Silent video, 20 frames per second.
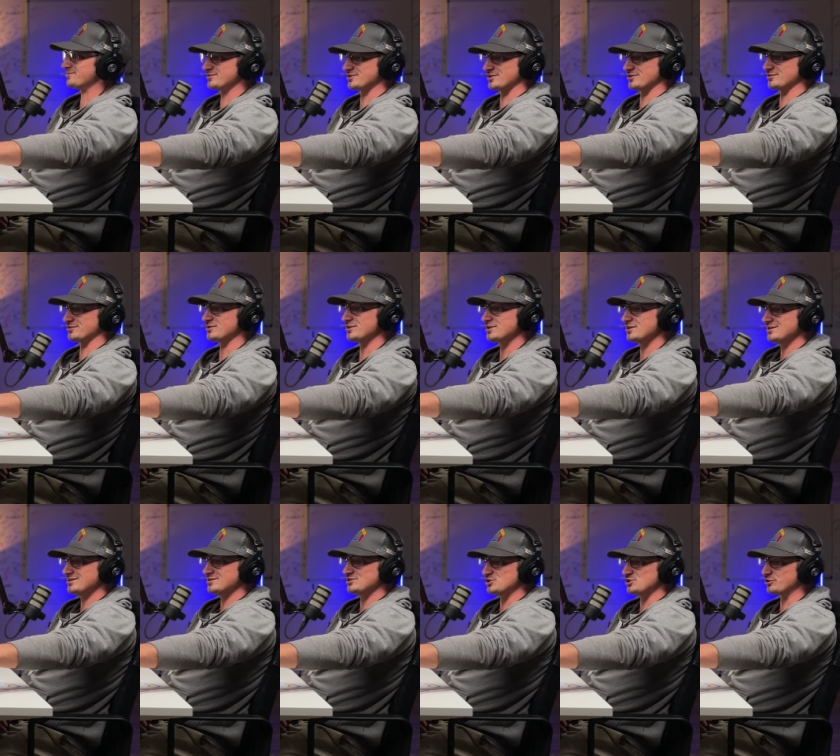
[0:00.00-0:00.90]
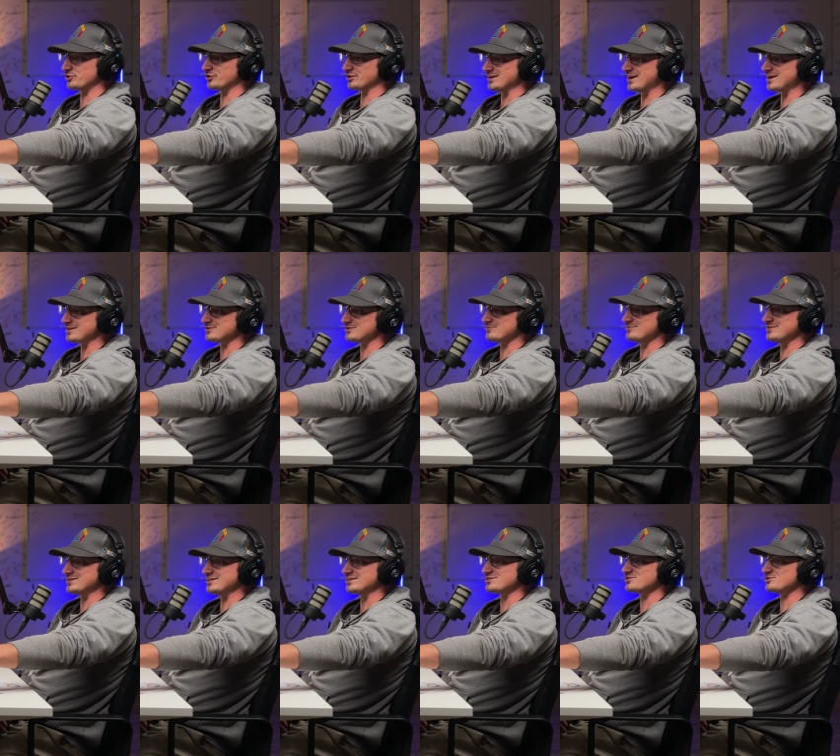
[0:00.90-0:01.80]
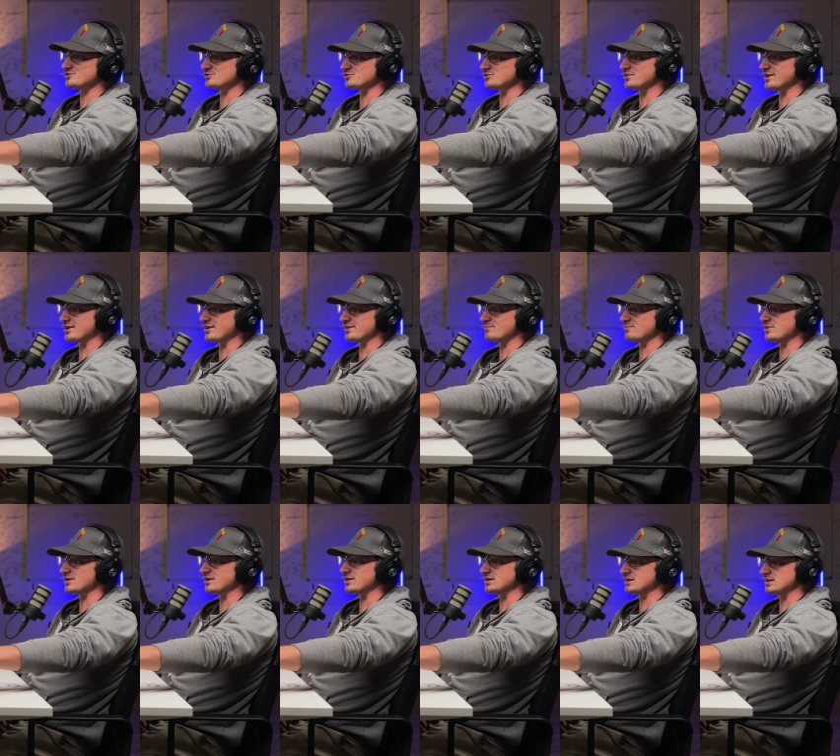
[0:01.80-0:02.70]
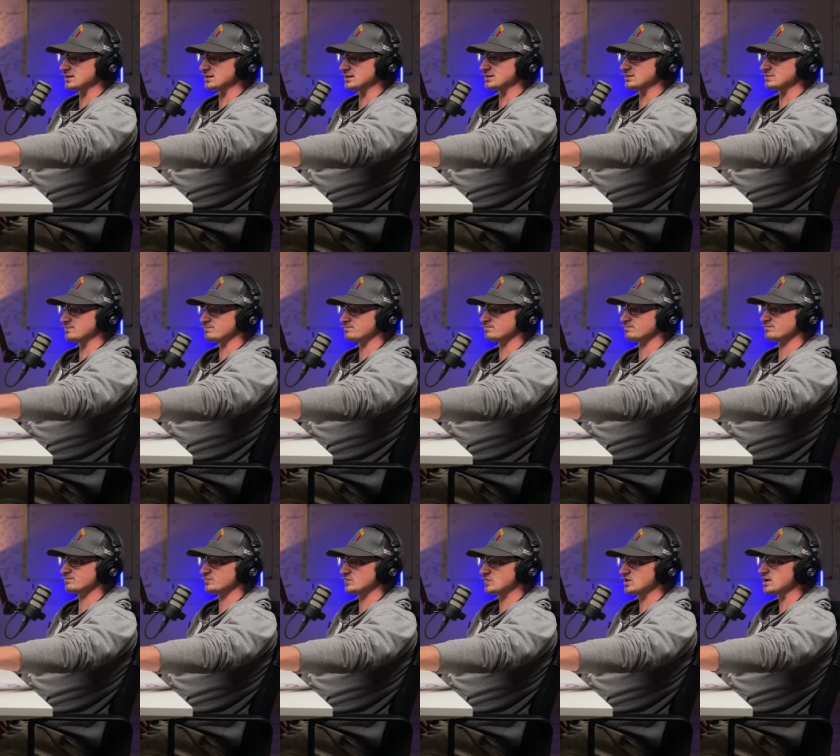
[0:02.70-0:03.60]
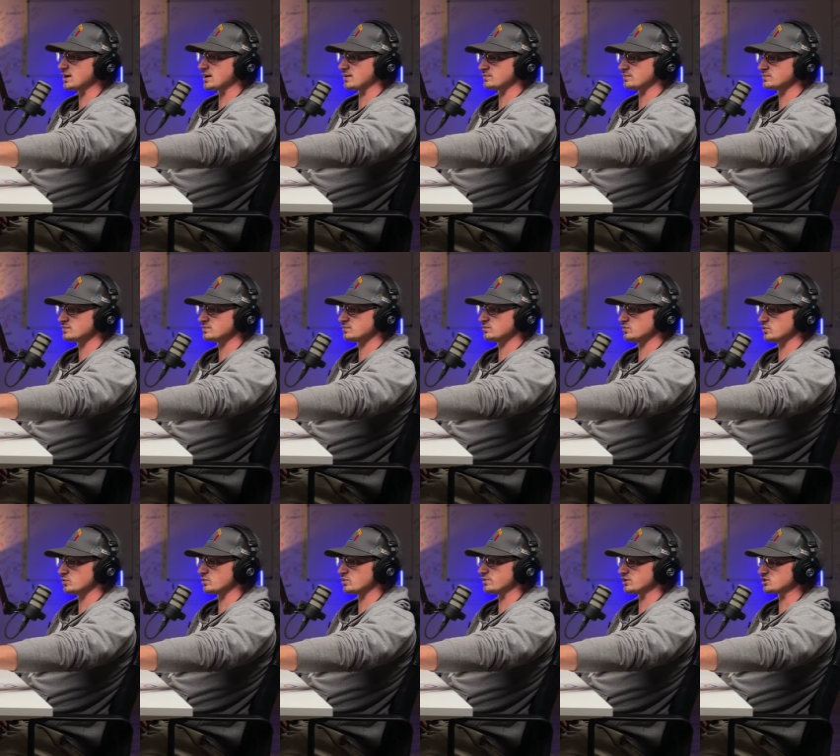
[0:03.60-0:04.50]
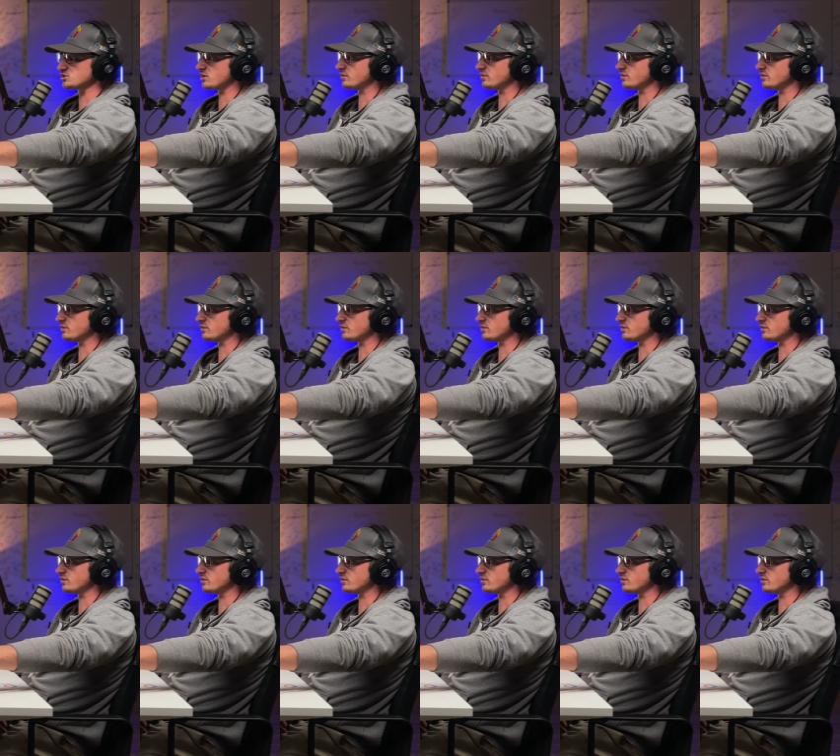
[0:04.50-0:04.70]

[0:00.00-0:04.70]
So generally not too many issues there, but um, yeah, we want to make sure